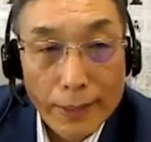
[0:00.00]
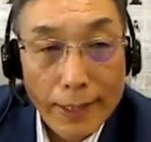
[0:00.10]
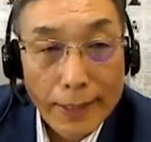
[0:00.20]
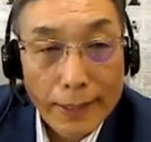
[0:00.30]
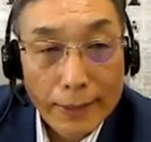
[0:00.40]

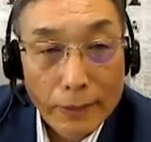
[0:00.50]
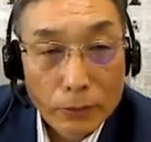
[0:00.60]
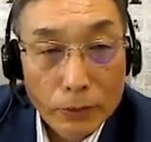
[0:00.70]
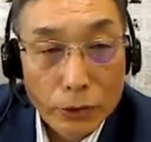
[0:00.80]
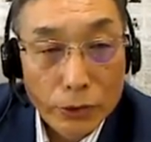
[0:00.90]
And I
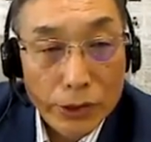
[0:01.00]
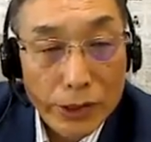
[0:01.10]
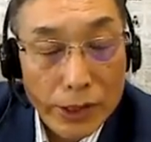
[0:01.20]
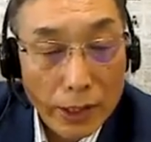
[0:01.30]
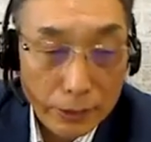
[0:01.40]
believe
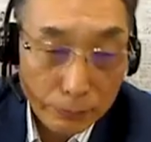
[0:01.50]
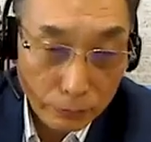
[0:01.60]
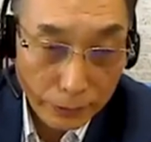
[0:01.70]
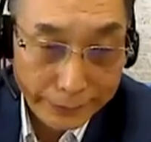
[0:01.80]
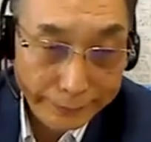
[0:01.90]
that I
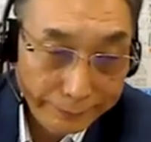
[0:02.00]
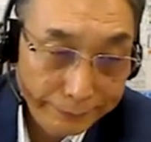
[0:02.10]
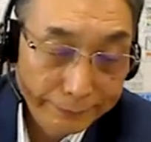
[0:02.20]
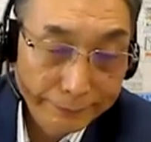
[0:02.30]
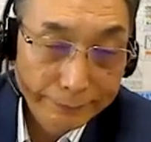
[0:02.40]
repeated this
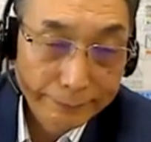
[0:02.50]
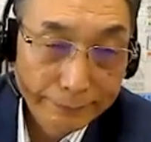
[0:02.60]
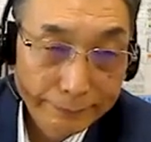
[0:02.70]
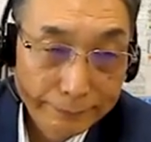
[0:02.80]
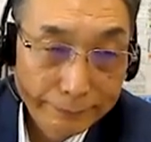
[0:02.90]
message
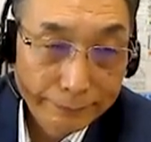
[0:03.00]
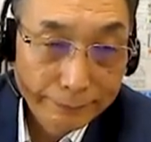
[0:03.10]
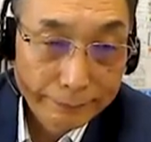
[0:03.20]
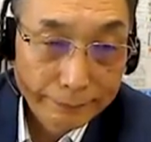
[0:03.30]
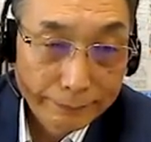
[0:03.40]
several
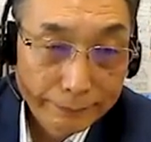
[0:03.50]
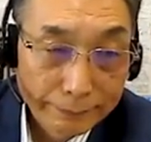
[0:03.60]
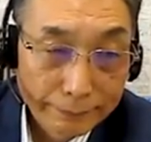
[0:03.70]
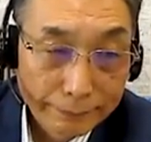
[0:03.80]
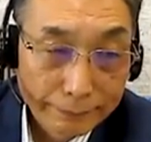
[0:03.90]
times as
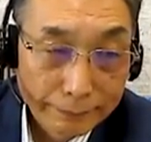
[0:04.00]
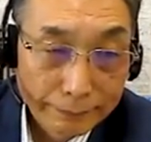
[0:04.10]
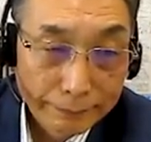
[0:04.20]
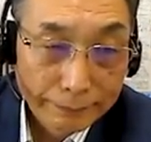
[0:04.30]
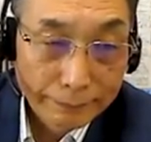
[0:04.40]
well. And
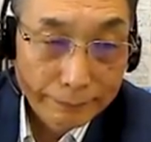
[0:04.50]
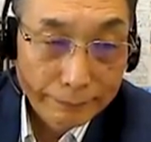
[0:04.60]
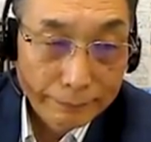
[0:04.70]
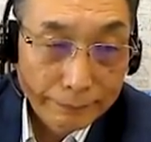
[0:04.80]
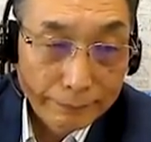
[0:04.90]
this is
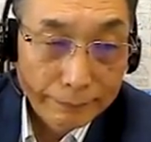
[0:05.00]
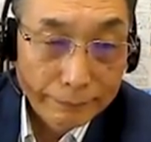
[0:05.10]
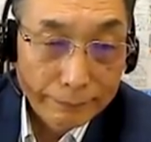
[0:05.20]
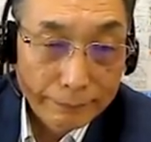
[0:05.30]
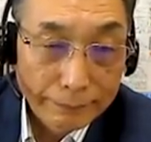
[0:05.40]
really
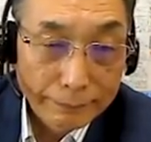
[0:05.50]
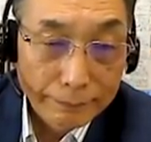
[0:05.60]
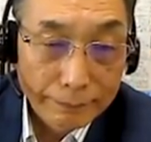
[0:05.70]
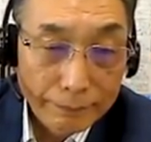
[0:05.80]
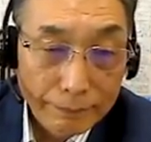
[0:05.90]
at the
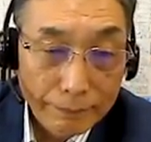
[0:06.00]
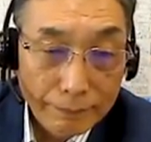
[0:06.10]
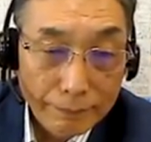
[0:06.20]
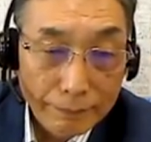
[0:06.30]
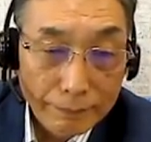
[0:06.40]
core of the
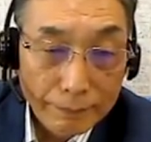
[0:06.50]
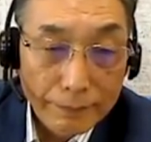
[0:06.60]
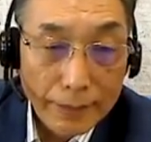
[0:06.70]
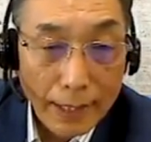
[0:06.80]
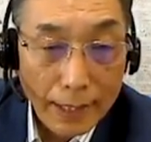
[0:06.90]

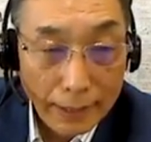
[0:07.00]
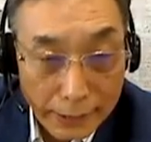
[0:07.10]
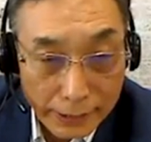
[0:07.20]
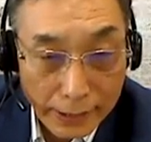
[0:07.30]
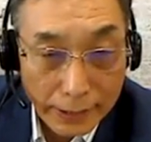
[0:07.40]
philosophy in
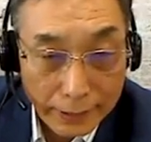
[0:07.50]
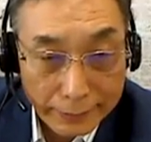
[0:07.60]
Japan.